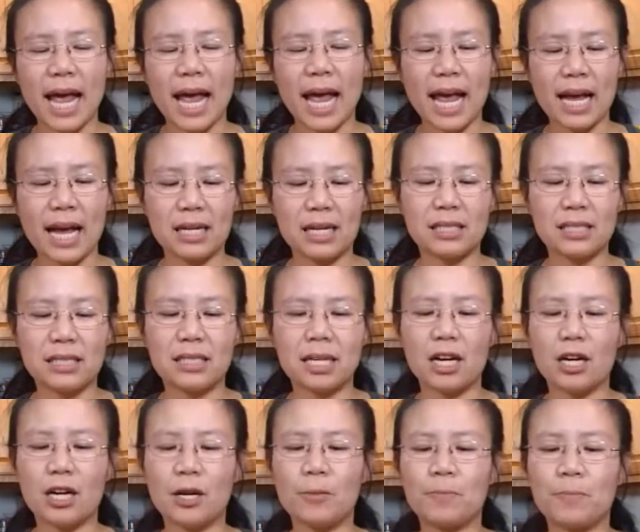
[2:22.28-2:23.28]
and
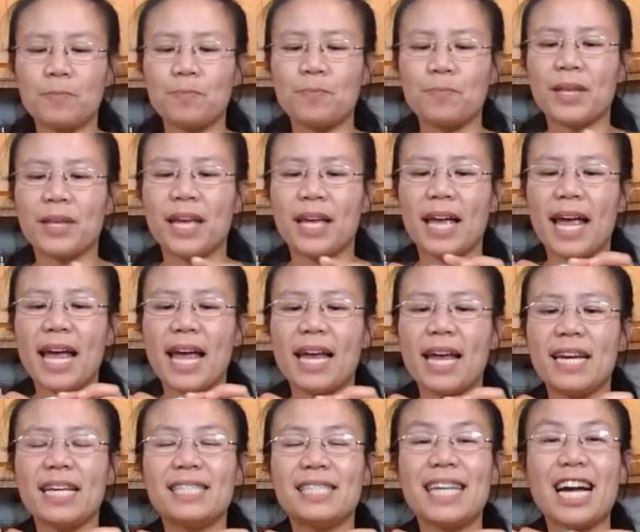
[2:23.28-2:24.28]

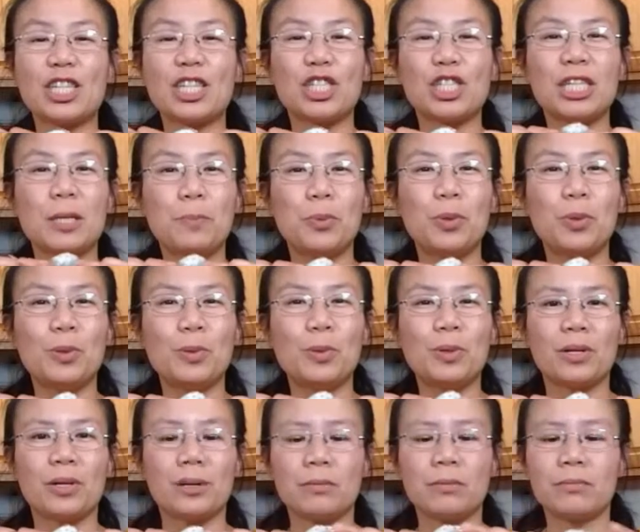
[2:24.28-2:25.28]
it's actually
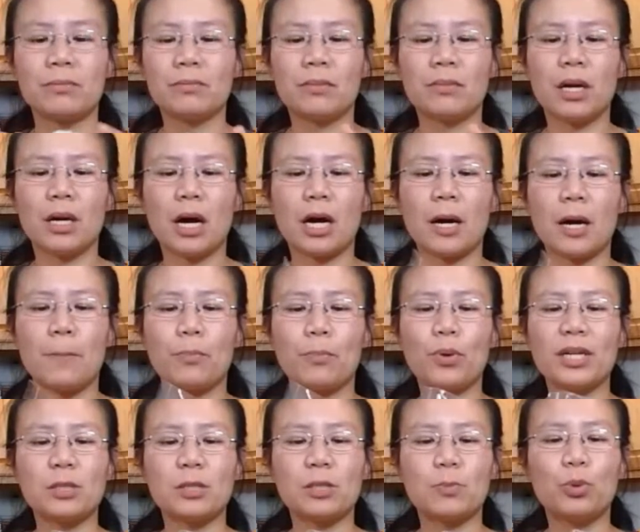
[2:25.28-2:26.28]
a
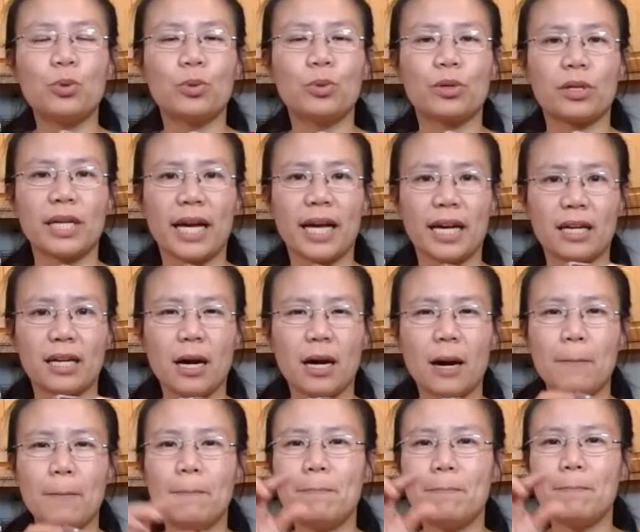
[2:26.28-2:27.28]
compressed pour cake,
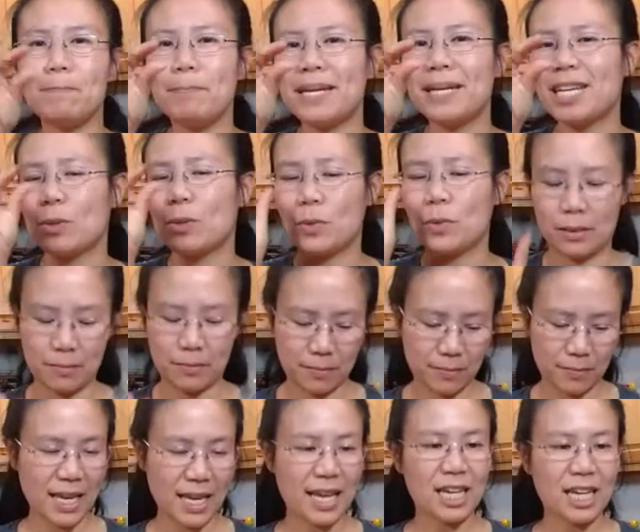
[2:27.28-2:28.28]
a mini one.
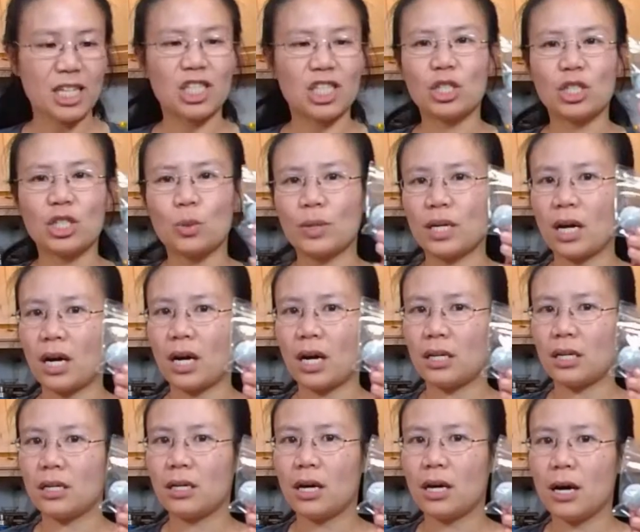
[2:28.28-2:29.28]
So we got
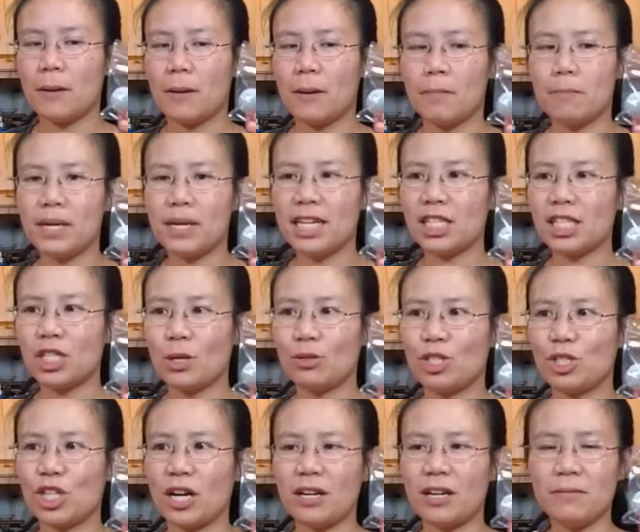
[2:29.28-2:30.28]
a mini
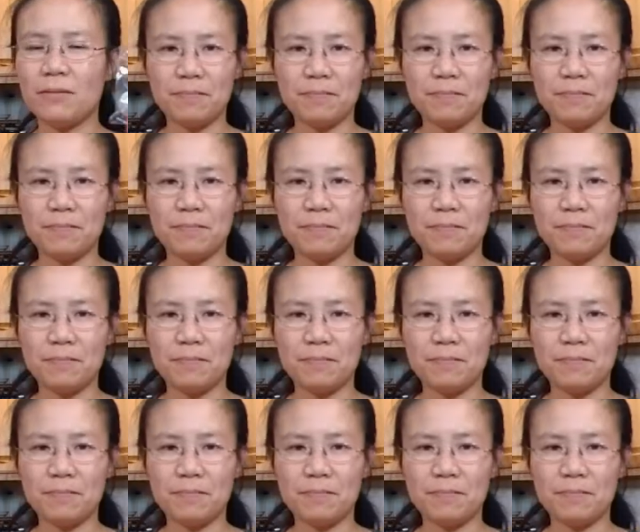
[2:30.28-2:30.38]
tocha.